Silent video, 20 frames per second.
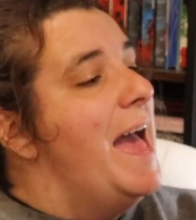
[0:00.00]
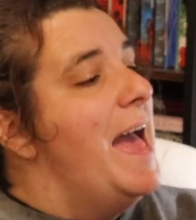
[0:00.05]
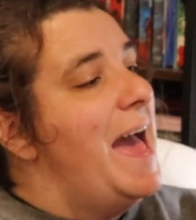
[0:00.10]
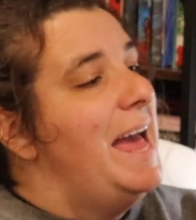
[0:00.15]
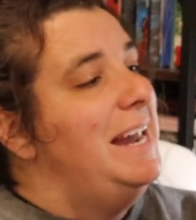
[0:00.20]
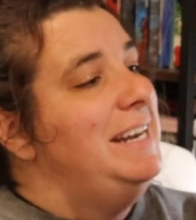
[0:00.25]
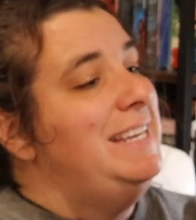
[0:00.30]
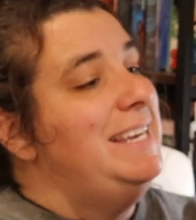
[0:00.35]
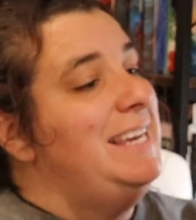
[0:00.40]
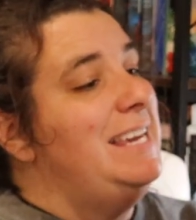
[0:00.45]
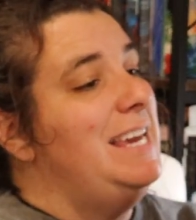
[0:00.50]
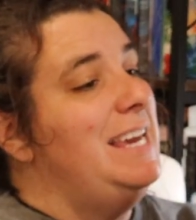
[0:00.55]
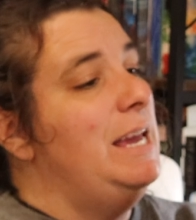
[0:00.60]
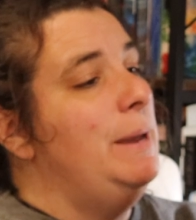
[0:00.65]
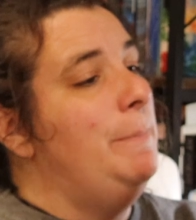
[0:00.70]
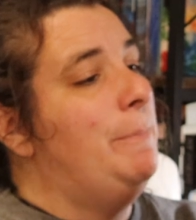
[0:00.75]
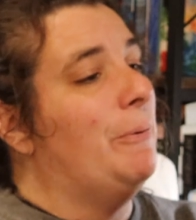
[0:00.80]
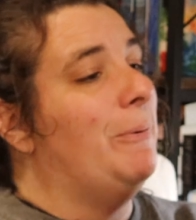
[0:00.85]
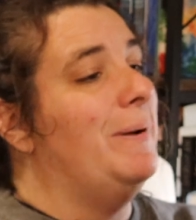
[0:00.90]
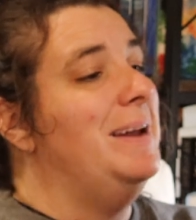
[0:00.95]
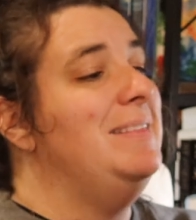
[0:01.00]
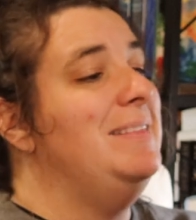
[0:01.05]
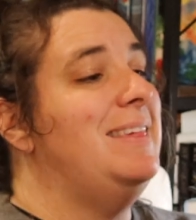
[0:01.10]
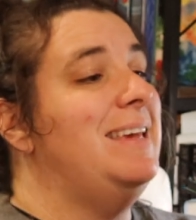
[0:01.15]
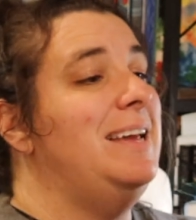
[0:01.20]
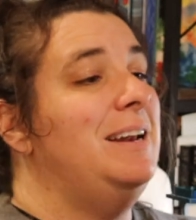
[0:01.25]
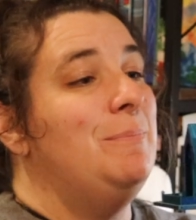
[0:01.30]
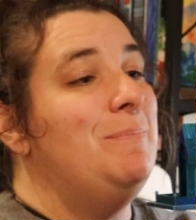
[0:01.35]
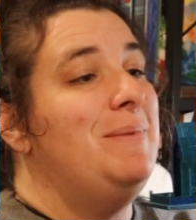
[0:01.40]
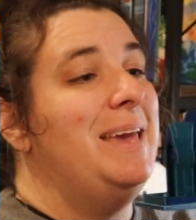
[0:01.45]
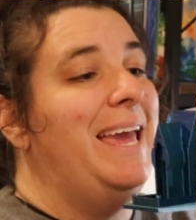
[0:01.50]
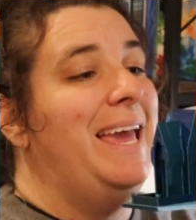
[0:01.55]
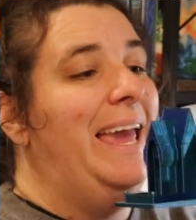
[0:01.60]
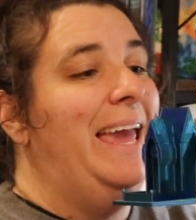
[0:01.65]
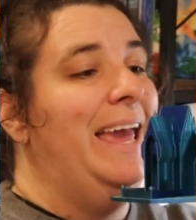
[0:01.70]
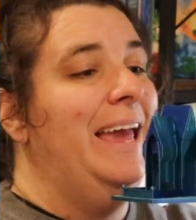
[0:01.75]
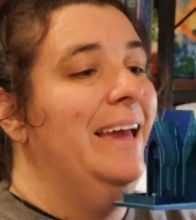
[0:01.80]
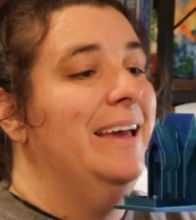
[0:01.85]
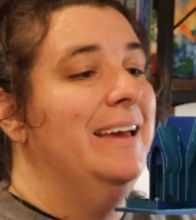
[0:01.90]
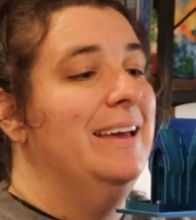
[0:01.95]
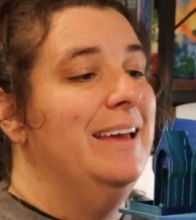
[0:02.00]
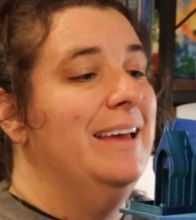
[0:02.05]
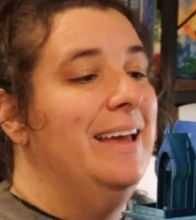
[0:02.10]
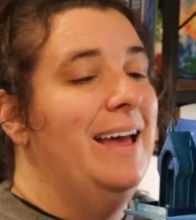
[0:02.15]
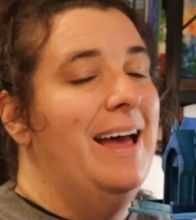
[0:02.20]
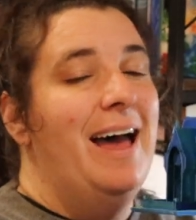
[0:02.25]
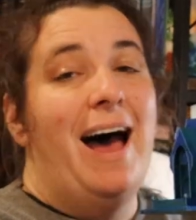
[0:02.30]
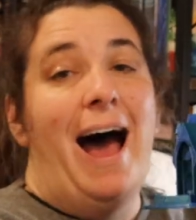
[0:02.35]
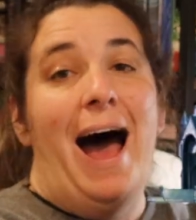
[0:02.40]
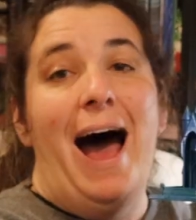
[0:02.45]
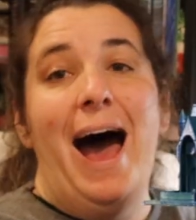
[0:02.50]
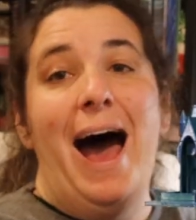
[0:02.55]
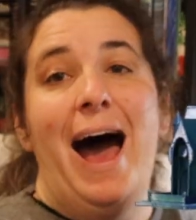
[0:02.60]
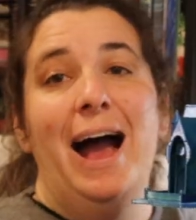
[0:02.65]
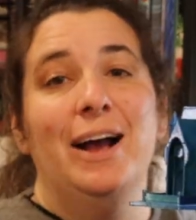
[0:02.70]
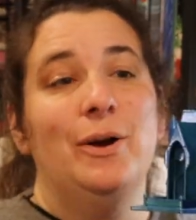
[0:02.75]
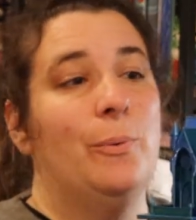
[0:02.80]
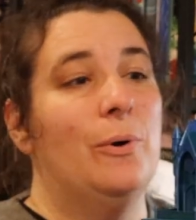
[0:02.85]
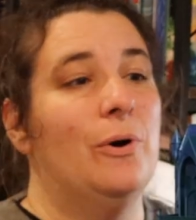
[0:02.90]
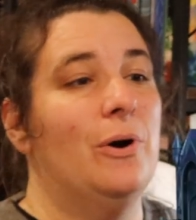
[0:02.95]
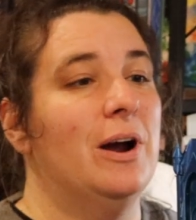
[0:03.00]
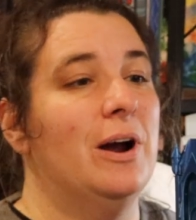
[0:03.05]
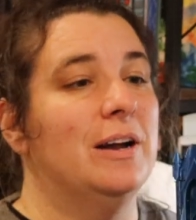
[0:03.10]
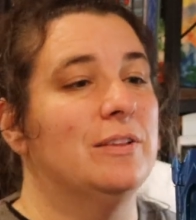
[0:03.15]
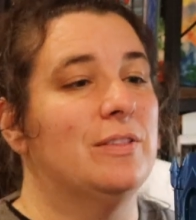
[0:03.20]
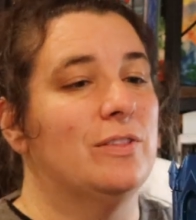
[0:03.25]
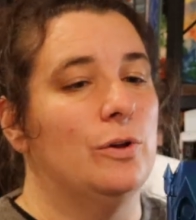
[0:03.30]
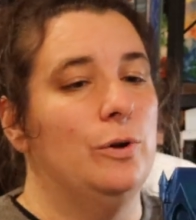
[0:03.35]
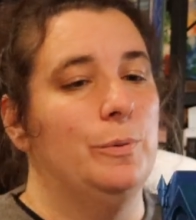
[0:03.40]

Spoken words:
and he printed me Hogwarts.